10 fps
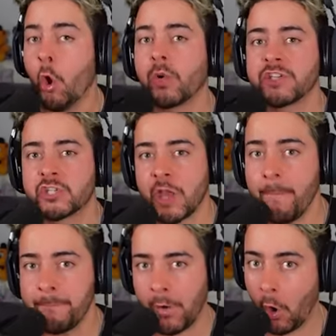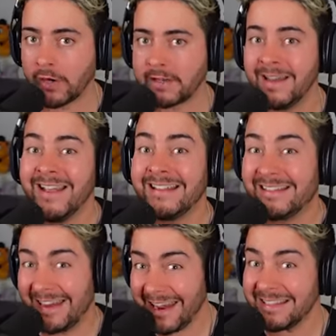or at some point
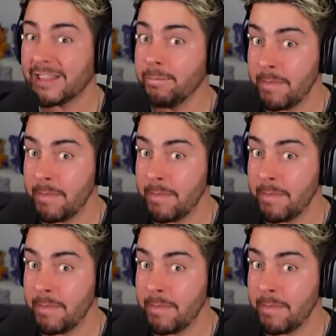did the